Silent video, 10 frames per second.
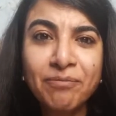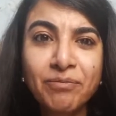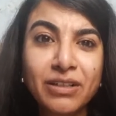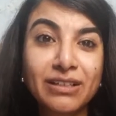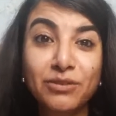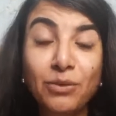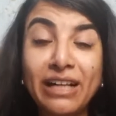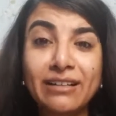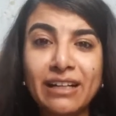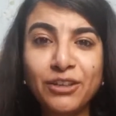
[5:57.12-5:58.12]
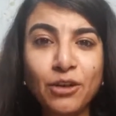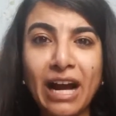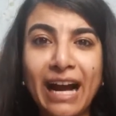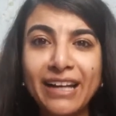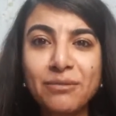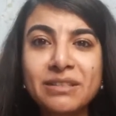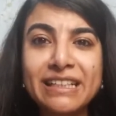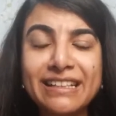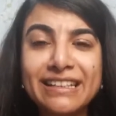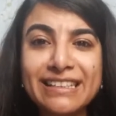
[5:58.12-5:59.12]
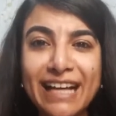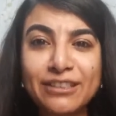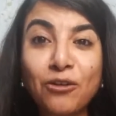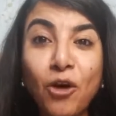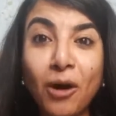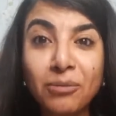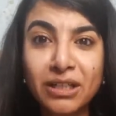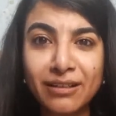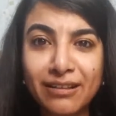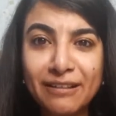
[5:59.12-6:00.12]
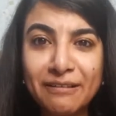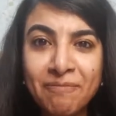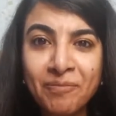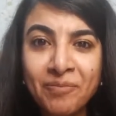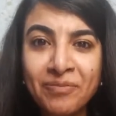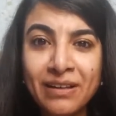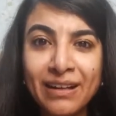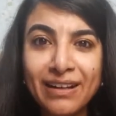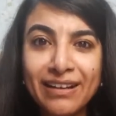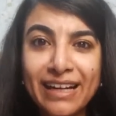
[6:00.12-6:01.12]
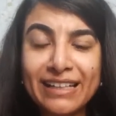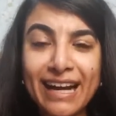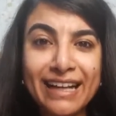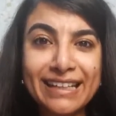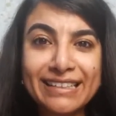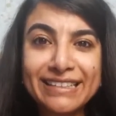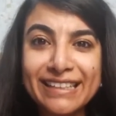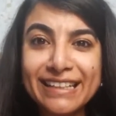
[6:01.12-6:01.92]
Because, well, I am seeing this as a commoner, right? I can see